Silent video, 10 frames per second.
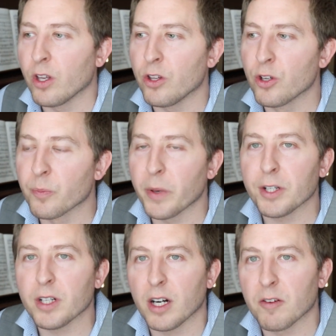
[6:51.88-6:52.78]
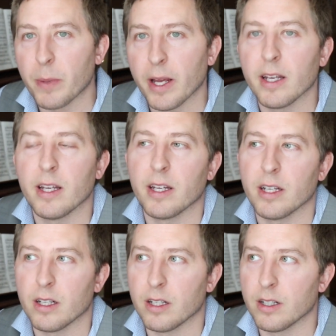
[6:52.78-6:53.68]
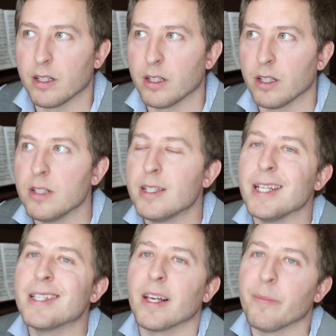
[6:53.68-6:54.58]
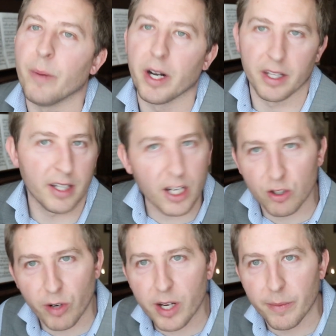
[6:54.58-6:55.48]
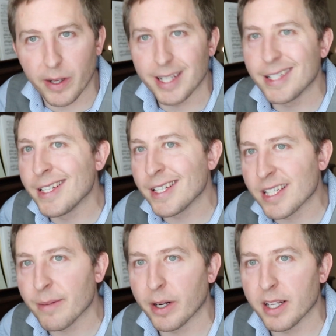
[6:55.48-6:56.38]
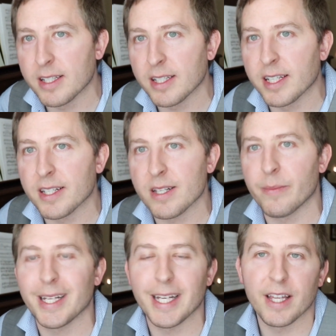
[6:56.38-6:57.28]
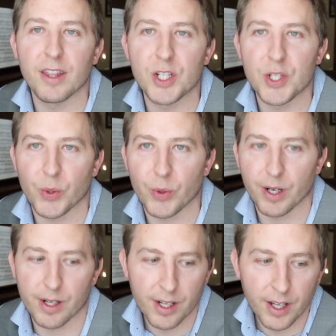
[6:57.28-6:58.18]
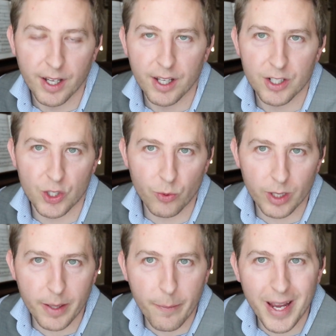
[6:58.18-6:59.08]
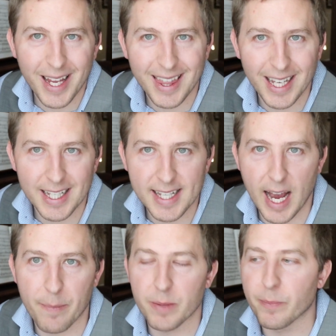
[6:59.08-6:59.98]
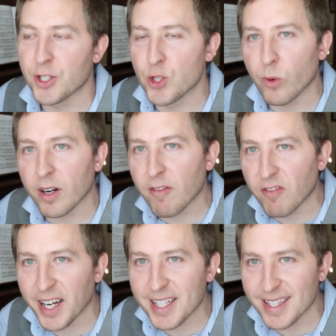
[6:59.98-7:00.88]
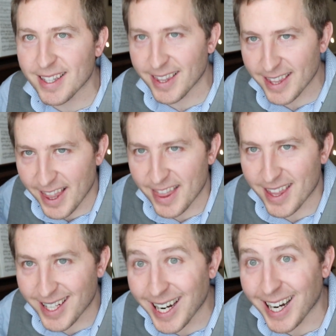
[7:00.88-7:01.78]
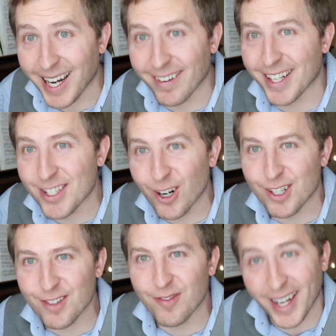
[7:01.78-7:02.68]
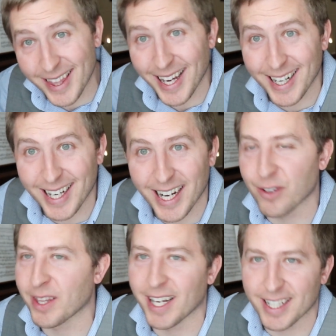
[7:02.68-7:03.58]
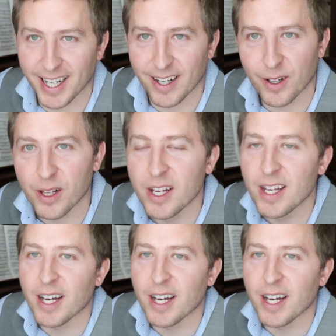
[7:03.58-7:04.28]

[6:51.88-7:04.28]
You're better off paying decent money, not great money, decent money to get somebody in the door to really make things happen. But you want to find the guy, right? It's hard to find that guy or that gal.